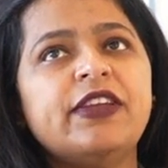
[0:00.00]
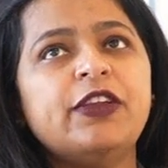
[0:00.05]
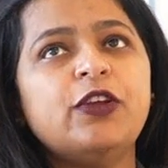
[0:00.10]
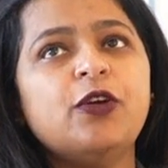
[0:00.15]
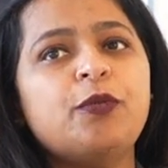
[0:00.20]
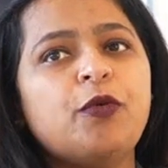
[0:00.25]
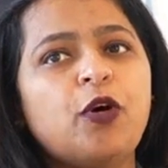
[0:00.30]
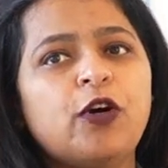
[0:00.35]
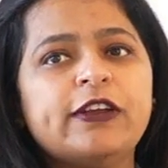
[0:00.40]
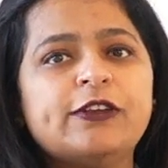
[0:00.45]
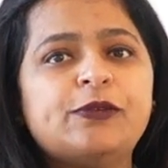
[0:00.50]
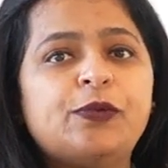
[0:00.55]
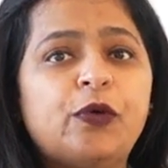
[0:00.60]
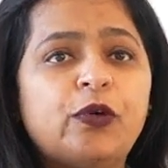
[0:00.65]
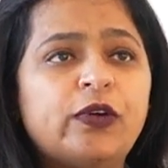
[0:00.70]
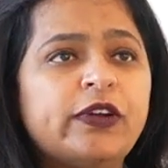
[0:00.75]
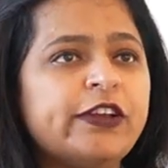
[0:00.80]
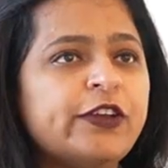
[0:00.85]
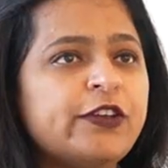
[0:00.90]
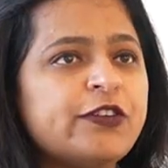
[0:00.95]
where your mortgage
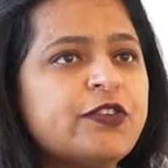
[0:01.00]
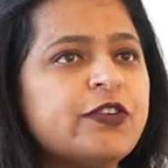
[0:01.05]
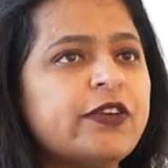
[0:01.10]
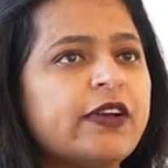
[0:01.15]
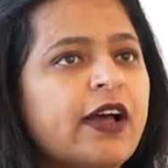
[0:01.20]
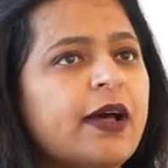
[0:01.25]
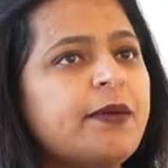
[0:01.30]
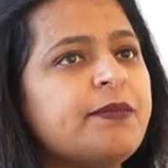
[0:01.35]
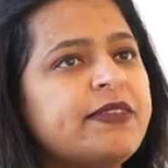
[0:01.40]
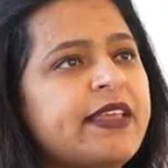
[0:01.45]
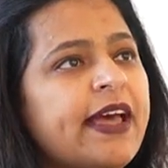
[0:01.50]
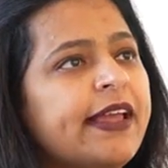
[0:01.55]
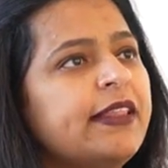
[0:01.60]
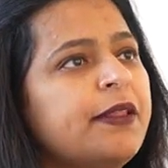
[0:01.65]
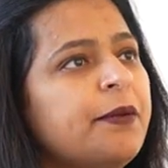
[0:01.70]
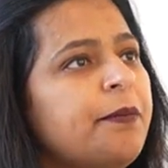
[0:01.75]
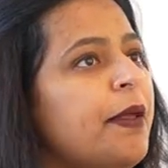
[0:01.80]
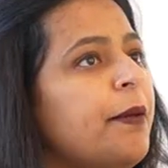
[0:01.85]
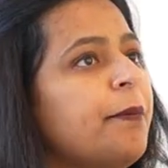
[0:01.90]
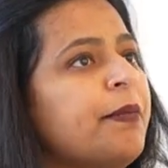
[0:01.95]
broker used to come, sign
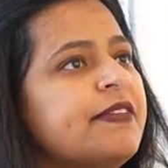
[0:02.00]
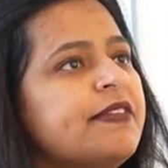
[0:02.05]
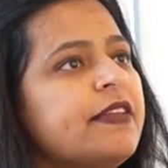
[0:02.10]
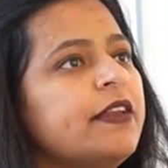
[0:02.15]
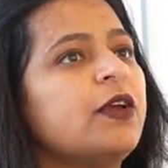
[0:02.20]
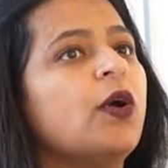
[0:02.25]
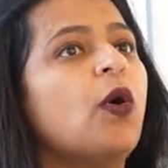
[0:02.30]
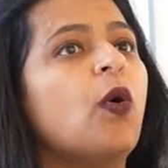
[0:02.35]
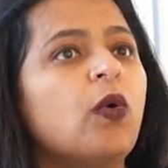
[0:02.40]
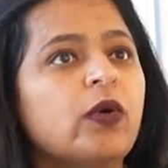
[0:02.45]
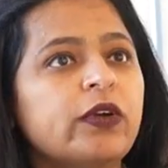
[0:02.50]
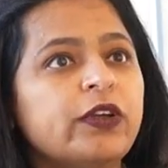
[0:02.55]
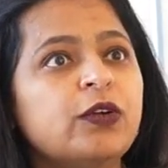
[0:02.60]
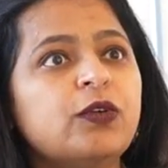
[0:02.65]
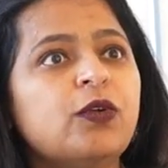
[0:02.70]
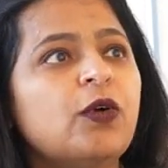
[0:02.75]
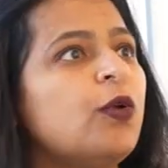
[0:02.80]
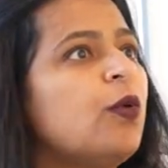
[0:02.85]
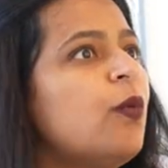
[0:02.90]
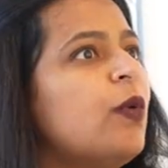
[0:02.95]
the papers and go. You
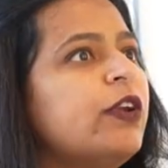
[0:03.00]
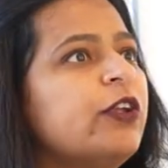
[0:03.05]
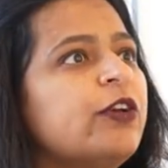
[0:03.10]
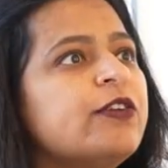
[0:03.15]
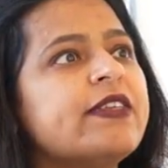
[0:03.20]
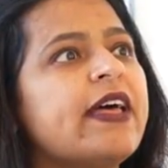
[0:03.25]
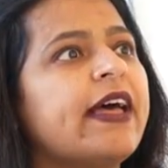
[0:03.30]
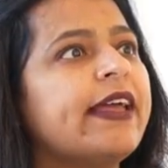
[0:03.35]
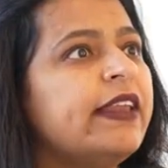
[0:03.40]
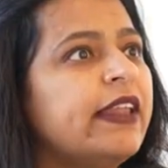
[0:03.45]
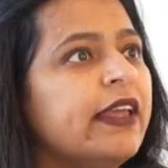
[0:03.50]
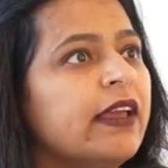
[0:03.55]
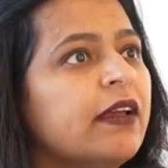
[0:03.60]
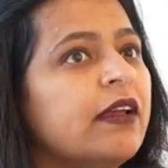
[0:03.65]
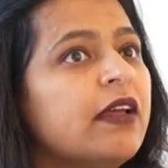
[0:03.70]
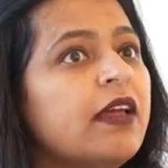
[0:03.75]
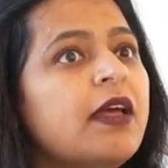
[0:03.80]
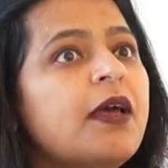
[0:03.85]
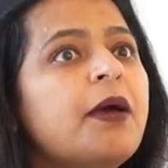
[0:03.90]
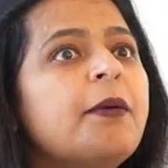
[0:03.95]
don't know what you're
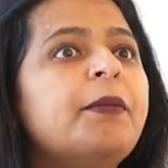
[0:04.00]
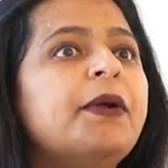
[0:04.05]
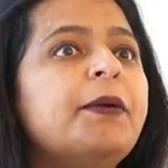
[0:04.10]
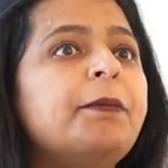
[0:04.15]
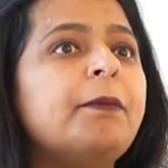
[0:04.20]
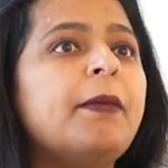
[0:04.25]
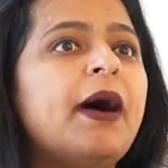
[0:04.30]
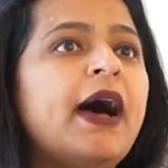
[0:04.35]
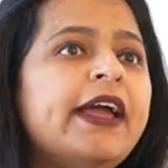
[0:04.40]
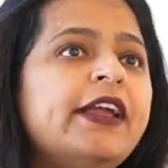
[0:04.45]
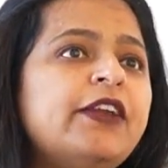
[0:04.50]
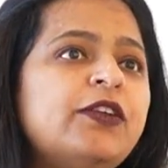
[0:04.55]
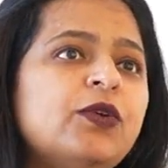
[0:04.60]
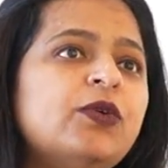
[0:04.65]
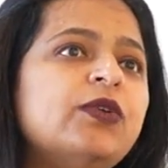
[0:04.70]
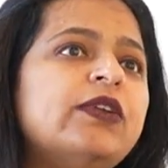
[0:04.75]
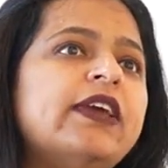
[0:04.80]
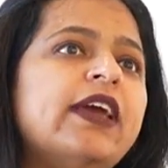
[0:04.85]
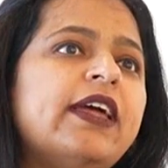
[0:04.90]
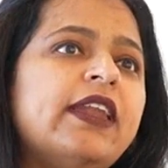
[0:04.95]
signing. But my
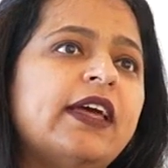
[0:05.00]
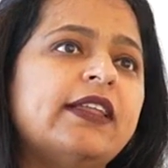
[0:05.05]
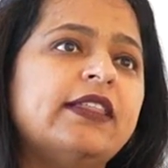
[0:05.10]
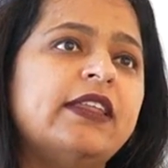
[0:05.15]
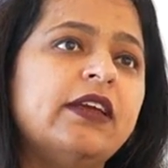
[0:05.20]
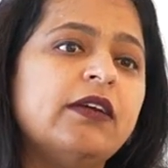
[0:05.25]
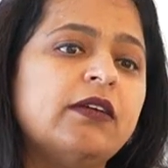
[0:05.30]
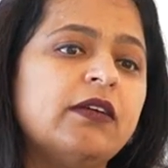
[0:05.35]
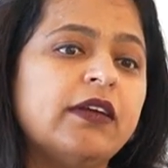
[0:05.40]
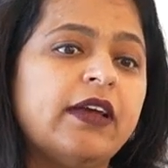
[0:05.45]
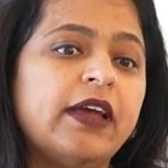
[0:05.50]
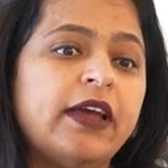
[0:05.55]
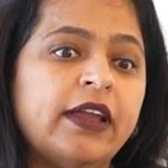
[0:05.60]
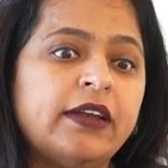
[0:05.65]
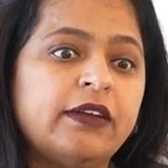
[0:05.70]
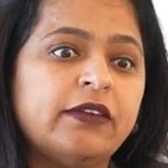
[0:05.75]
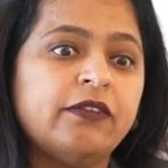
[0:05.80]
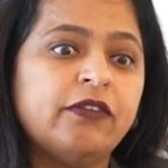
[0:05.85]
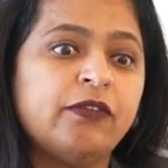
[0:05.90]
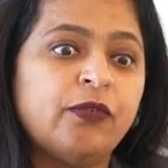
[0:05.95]
duty, and I think
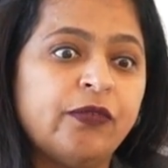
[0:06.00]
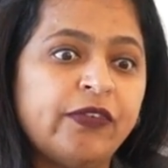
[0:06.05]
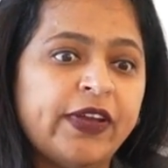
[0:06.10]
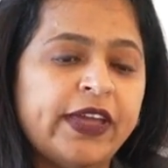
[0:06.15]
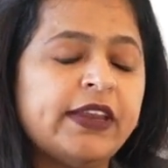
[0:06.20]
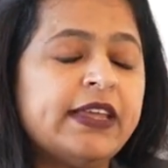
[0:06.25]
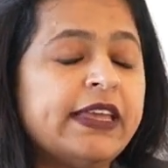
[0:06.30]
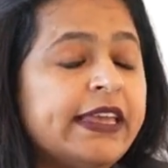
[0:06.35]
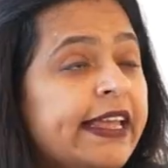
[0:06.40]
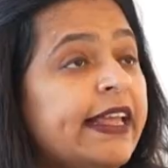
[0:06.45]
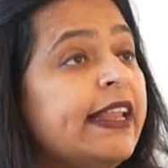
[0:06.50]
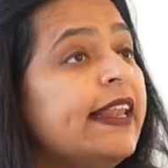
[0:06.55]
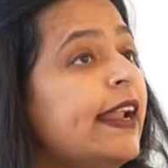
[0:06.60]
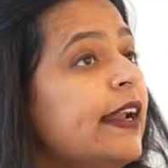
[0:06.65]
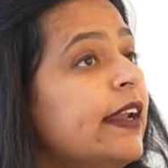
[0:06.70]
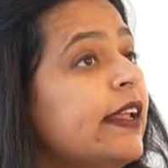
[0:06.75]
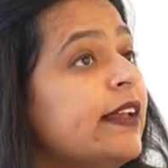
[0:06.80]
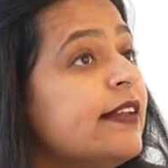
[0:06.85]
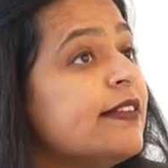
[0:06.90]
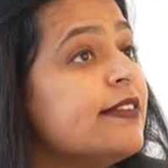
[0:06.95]
where key
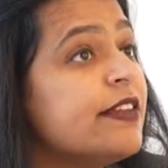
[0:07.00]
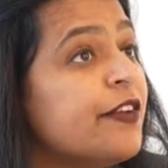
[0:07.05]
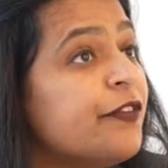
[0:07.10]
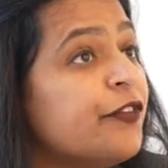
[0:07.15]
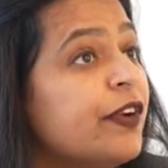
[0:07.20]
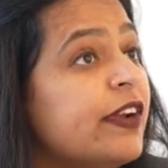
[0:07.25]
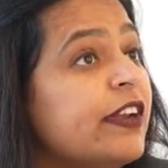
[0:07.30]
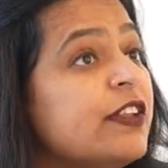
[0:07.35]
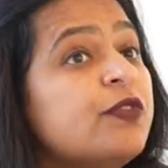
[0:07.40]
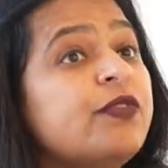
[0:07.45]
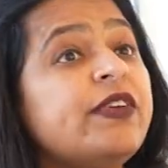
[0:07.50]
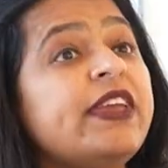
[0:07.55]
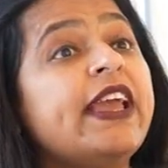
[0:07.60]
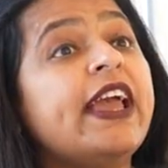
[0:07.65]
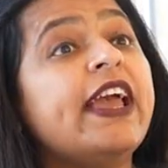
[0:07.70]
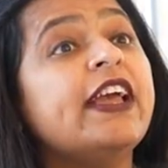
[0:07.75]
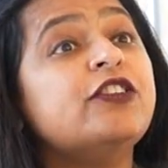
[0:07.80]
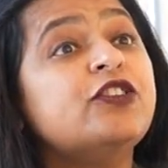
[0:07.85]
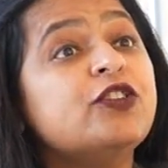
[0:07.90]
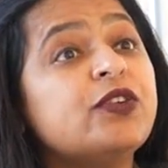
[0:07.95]
lending is different, is we
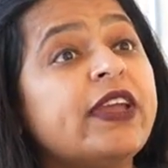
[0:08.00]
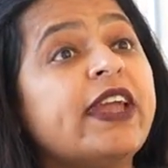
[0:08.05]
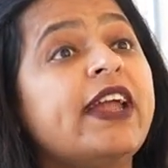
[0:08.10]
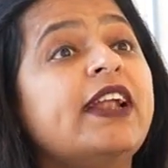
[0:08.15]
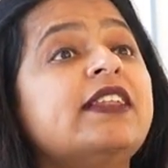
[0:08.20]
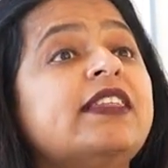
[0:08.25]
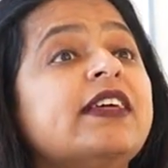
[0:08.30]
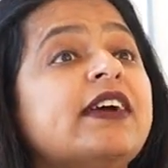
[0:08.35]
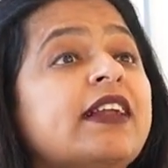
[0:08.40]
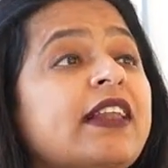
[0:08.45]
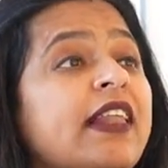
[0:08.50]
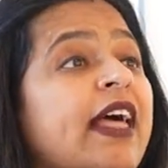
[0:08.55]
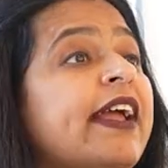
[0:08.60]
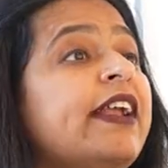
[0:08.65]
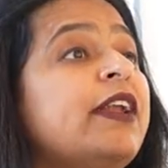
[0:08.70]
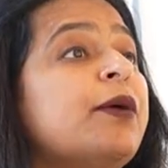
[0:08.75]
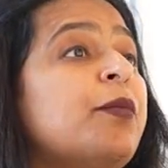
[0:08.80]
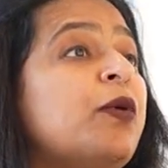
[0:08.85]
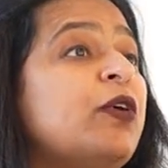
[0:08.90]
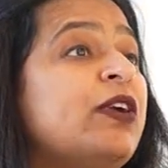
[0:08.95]
educate the
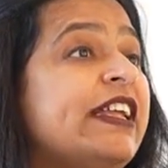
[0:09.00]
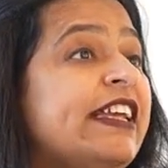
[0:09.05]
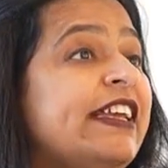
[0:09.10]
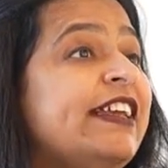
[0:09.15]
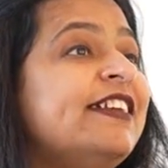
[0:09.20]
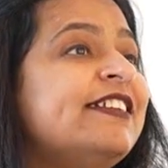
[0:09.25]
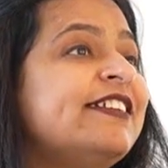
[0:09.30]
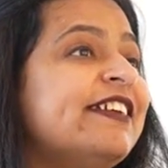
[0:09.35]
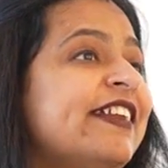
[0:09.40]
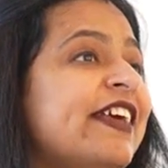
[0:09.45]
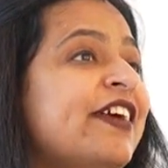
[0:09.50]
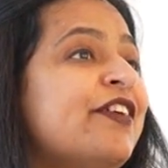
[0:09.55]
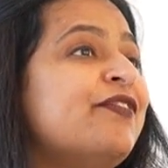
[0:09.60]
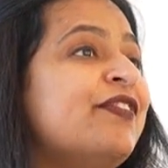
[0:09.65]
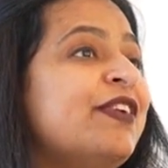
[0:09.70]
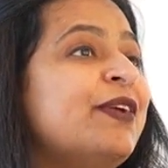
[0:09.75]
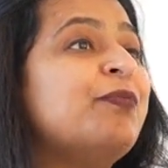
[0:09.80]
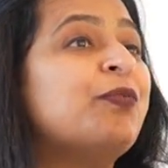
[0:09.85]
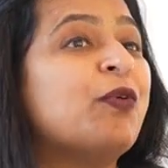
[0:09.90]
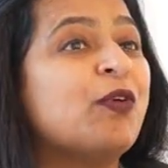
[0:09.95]
client about each and
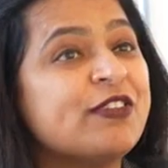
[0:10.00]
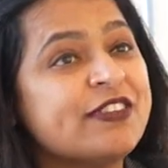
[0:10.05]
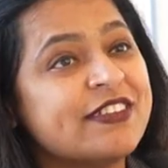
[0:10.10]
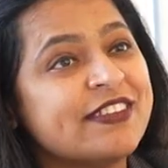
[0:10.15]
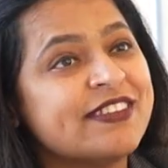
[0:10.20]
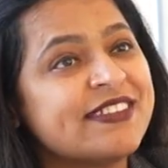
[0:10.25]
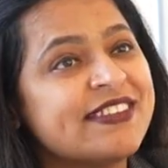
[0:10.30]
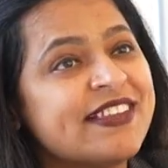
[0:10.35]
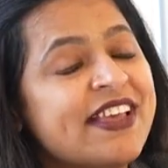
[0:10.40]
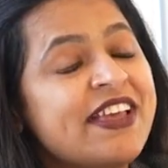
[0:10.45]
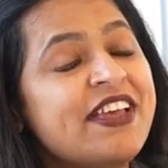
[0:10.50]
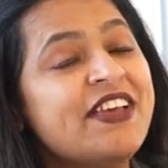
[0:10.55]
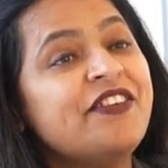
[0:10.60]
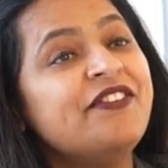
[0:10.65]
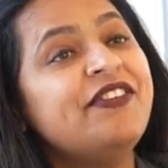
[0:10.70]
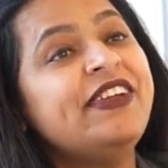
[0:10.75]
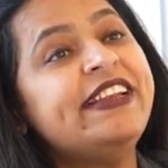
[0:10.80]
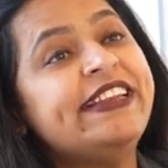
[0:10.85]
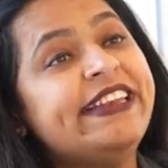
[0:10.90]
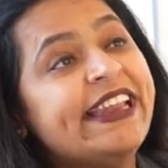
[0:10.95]
every process.
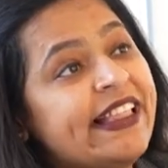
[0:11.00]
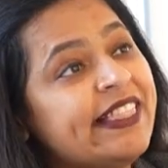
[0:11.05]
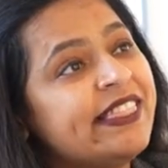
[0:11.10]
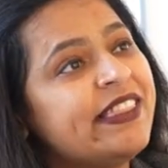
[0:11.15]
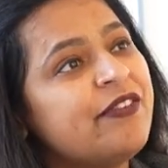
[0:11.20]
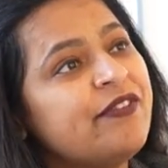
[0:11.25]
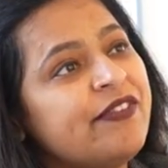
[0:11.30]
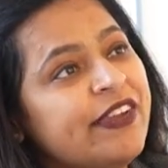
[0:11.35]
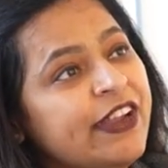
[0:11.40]
We tell them